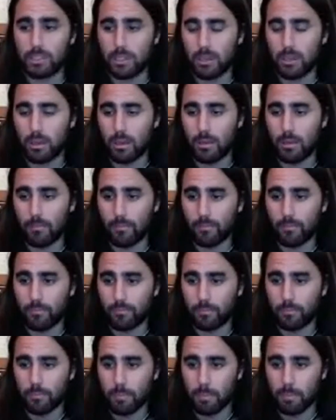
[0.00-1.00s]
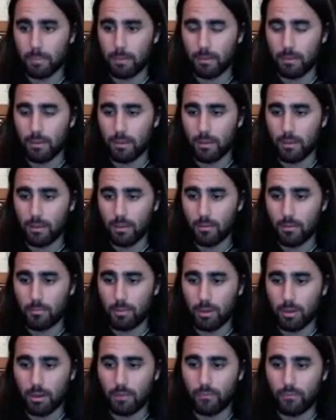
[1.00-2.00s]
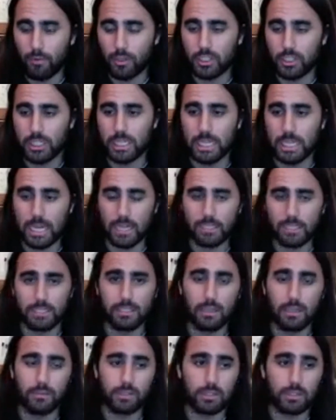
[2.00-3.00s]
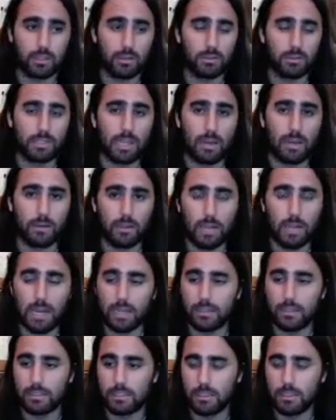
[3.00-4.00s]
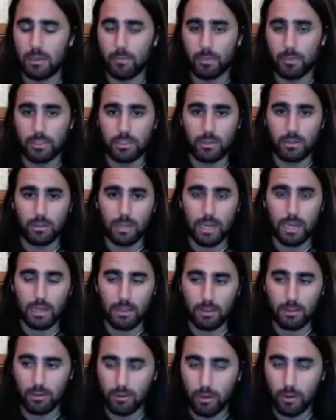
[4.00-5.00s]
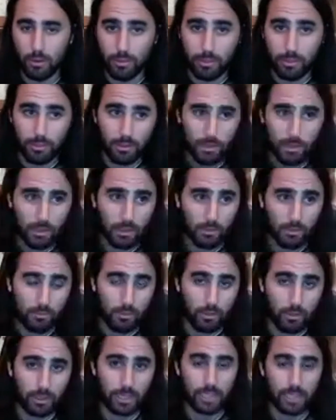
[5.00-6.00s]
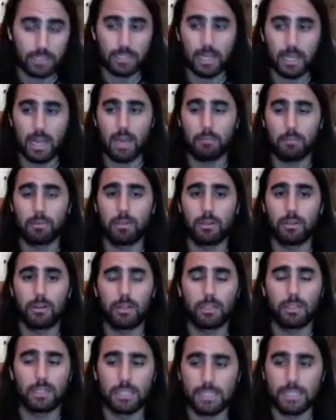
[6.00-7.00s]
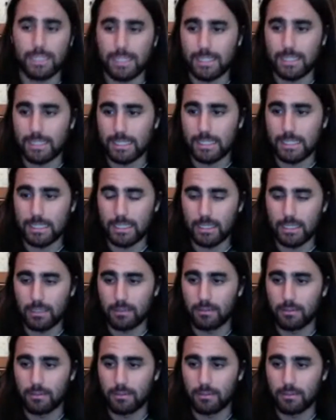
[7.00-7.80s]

But unfortunately, a lot of this stuff slows down a lot in the summer. So a lot of the growth really has to happen during the ski season.